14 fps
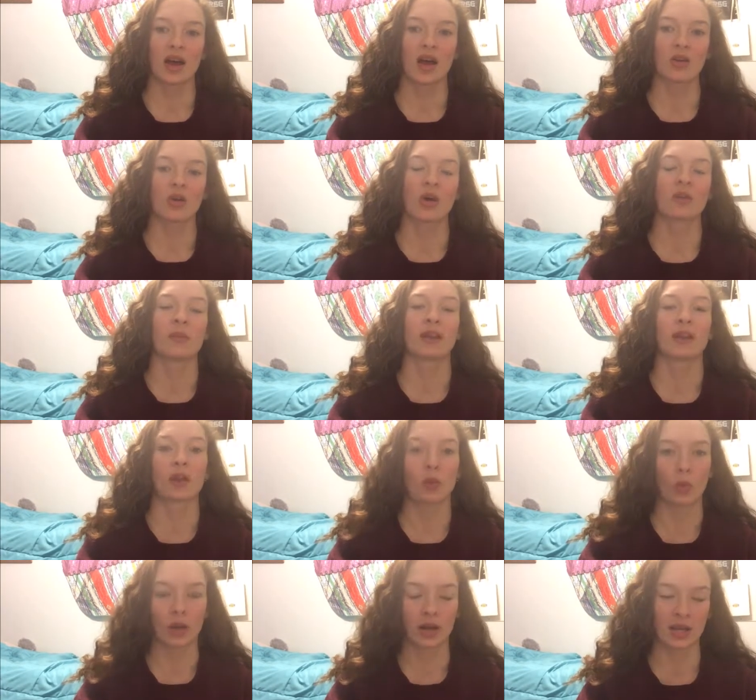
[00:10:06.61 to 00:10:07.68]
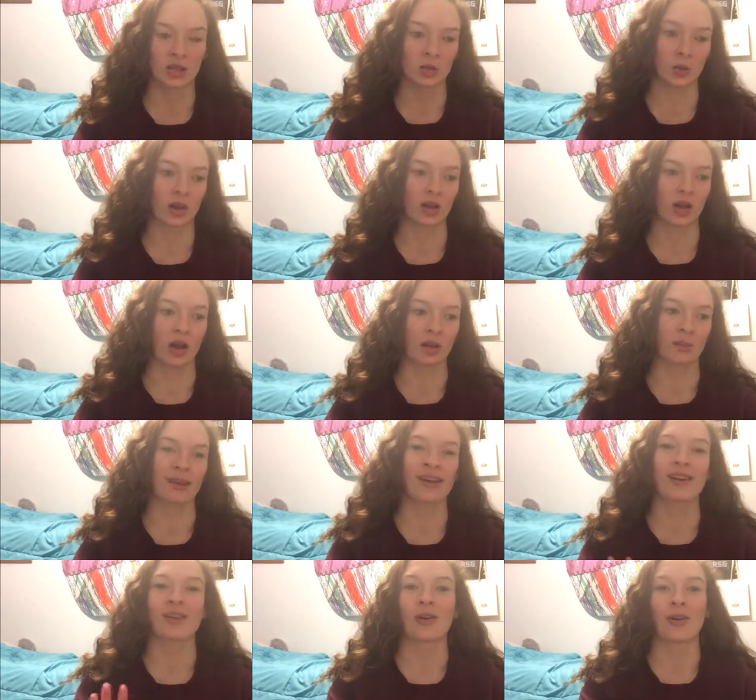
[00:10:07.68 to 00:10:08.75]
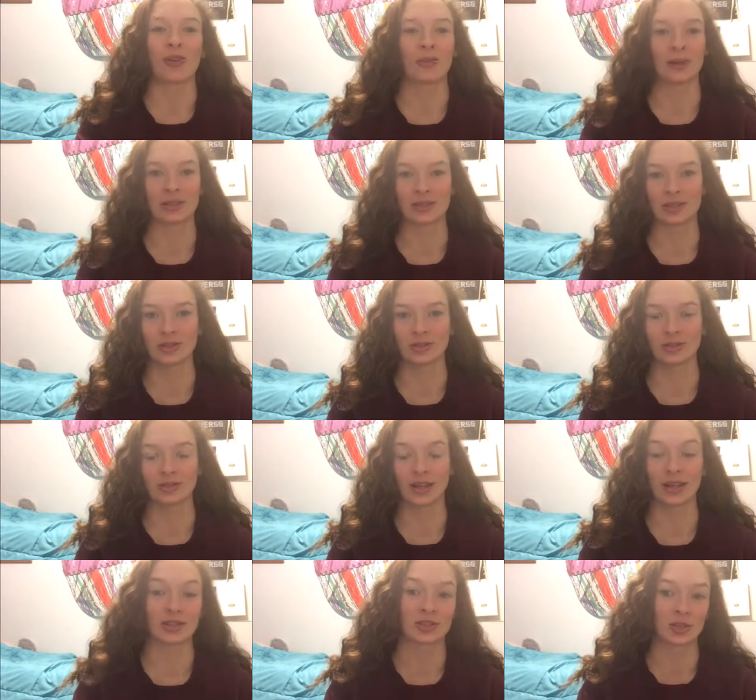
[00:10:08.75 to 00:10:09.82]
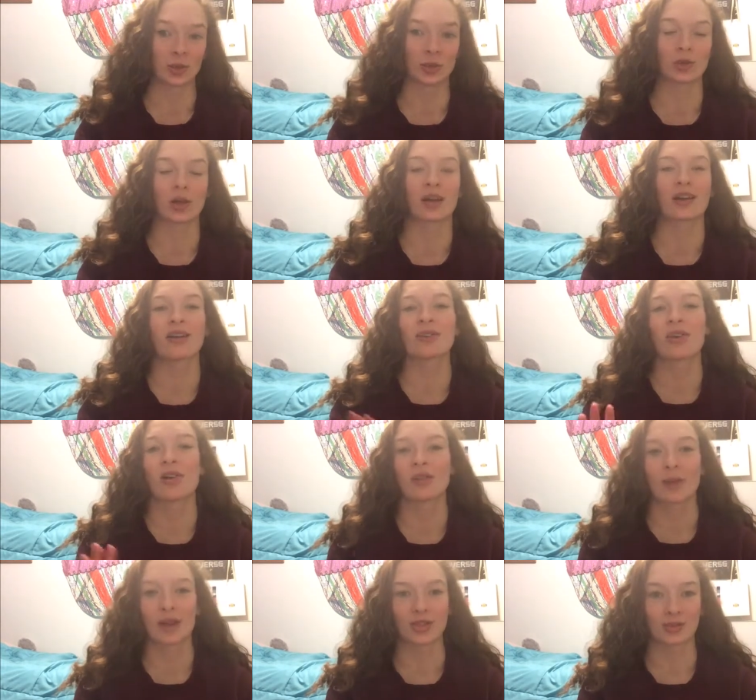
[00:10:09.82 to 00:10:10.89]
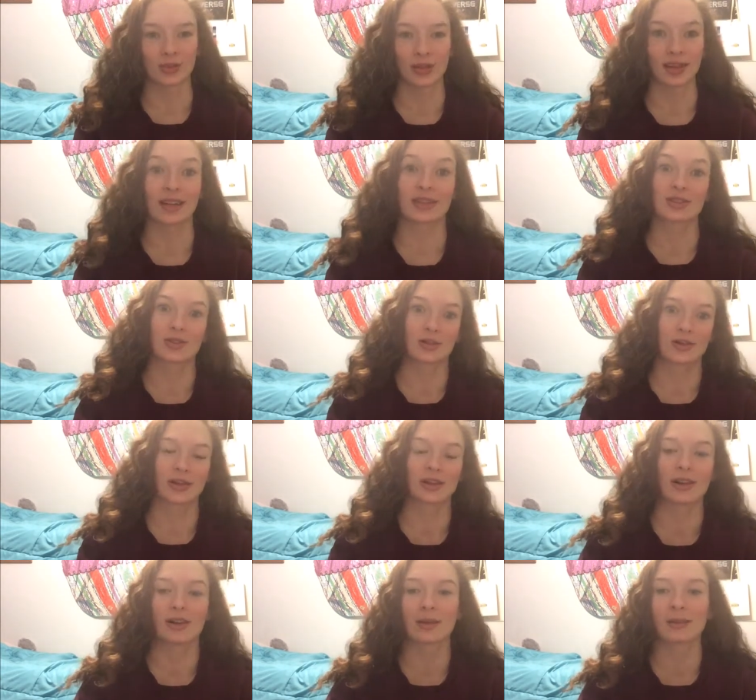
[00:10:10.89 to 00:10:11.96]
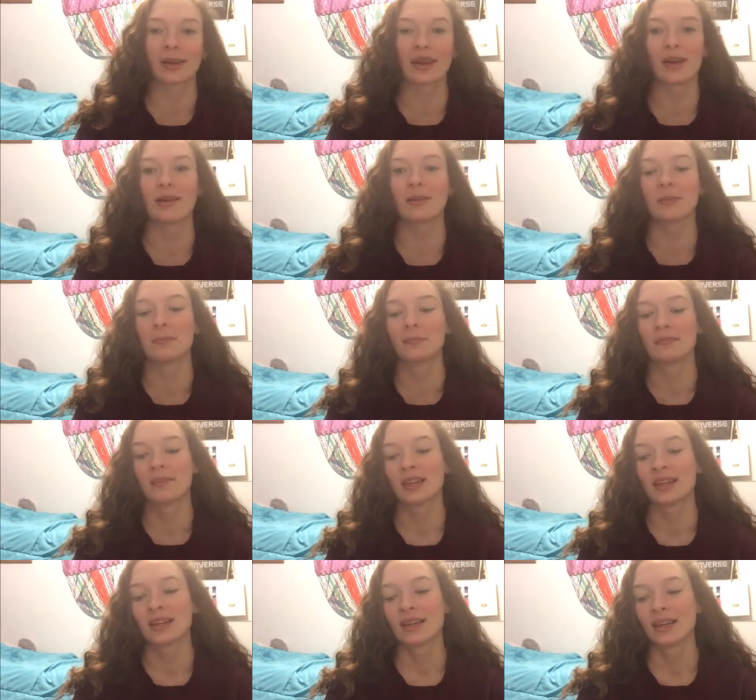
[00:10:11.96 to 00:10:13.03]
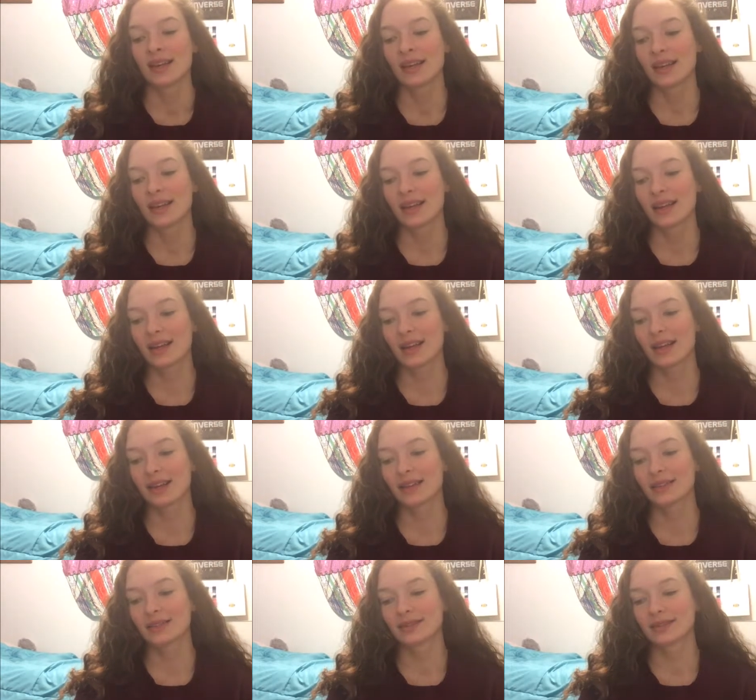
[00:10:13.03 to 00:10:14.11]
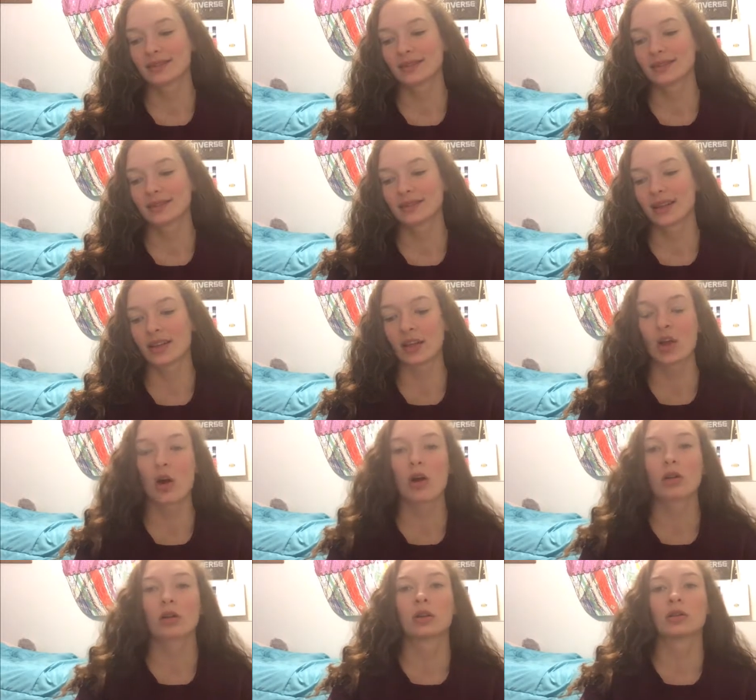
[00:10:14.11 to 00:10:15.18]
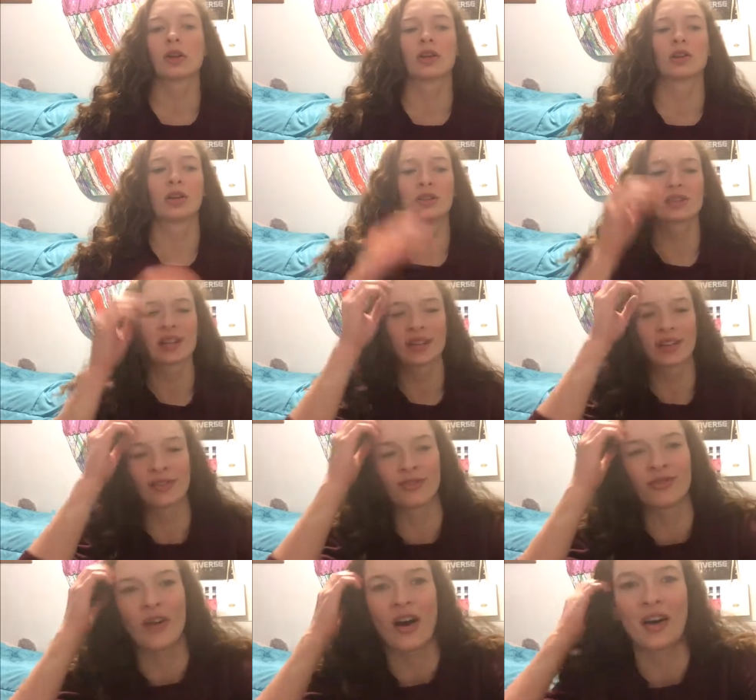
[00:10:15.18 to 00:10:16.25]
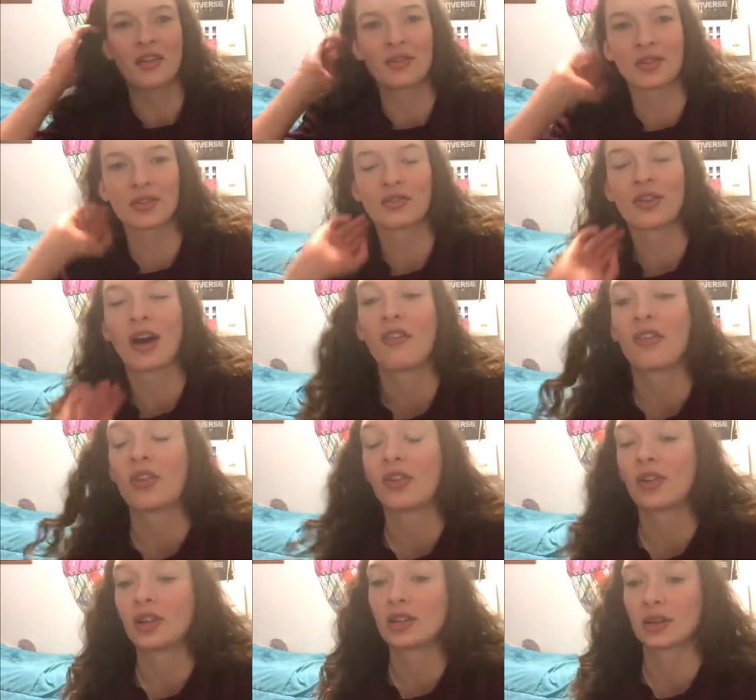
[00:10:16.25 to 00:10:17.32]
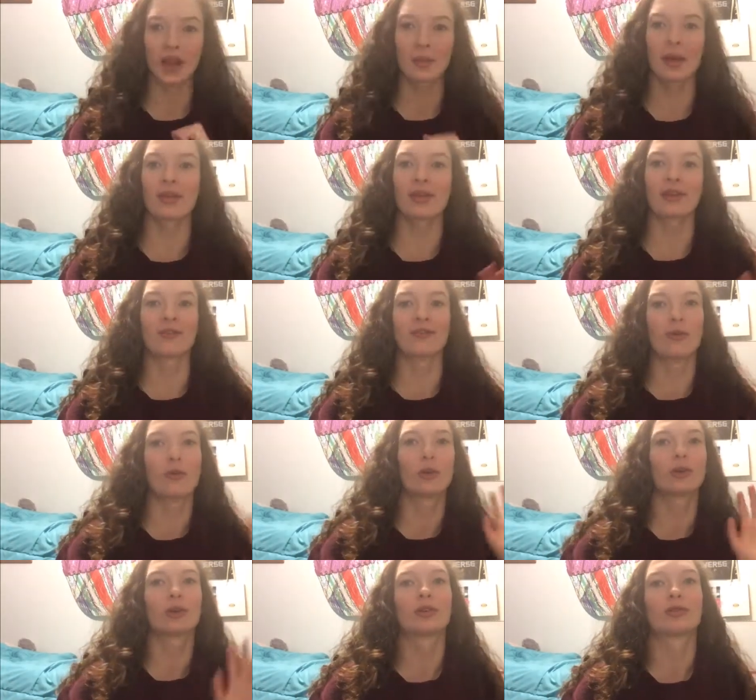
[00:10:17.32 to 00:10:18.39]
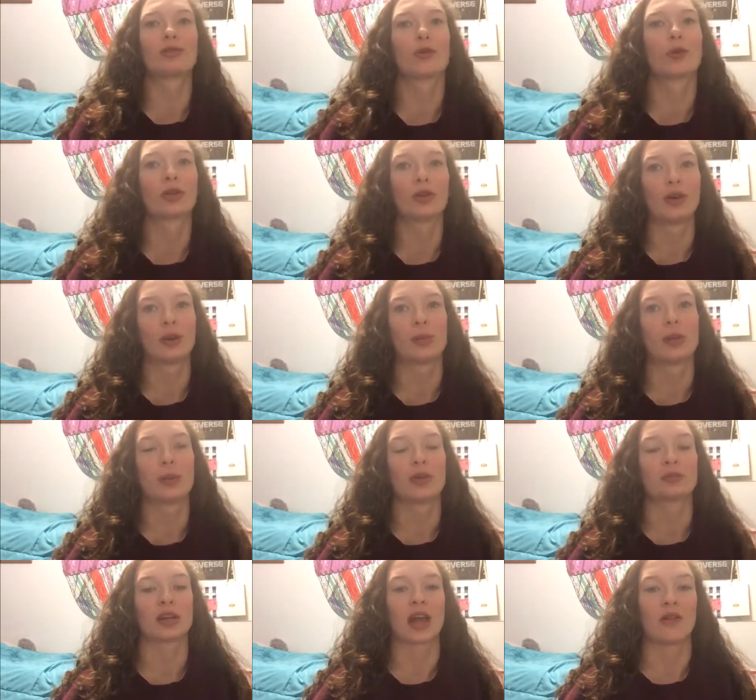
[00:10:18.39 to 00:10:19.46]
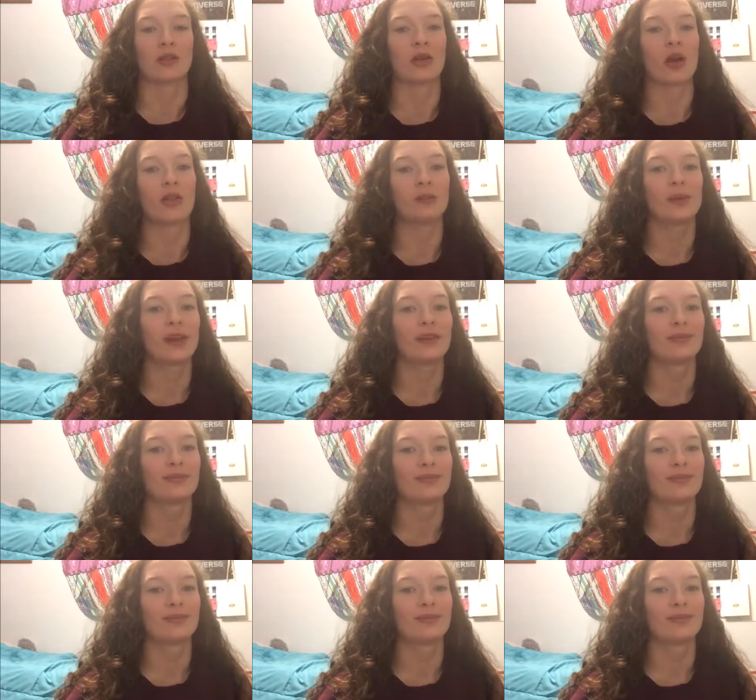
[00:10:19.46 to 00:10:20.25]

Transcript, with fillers: I'll call them at like 1, it hits 1 o'clock, I'm like, I'll call them at 2, and it hits 2 o'clock, I'll call them at 3, and it hits 3 o'clock, I'm like, um, um, and they call, they close at like 5 or 5.30. About like 4, 4.30, my mom's like, have you called them yet?